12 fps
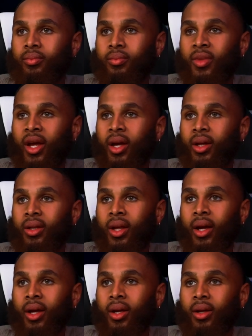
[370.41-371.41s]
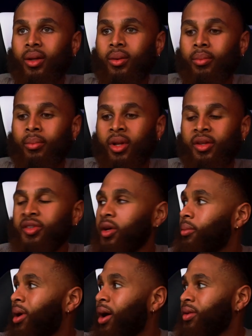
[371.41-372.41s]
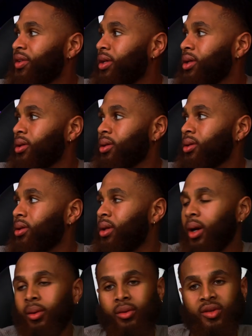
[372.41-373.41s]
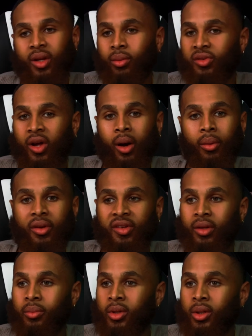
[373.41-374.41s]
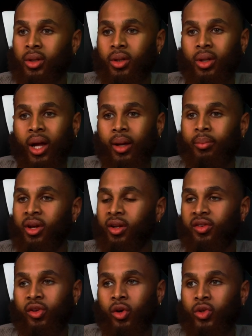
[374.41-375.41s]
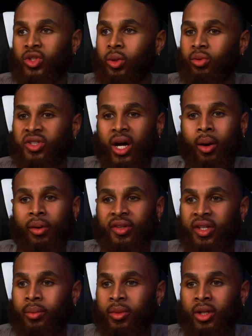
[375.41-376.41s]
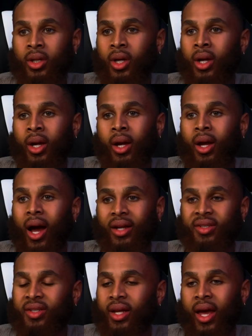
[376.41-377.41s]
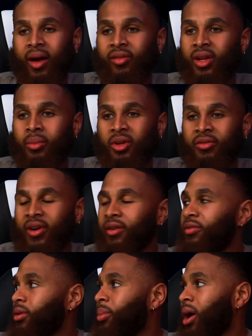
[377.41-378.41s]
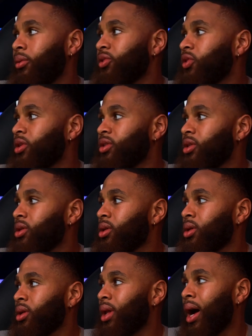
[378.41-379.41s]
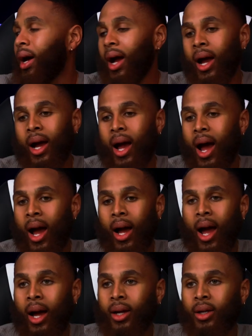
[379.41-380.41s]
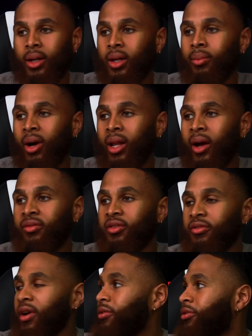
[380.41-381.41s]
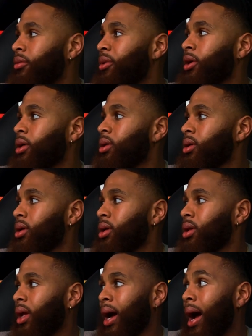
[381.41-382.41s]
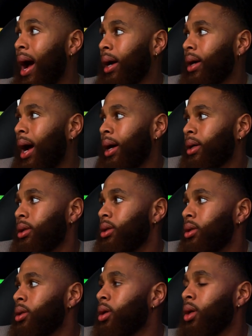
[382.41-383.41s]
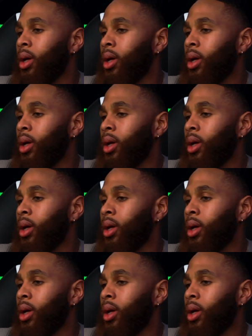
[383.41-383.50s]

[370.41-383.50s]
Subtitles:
that military mindset, that was always in me. Like being a soldier was always in me. I just didn't have it in me to fight for the power structure. I couldn't give my life to fighting for America. Like I couldn't.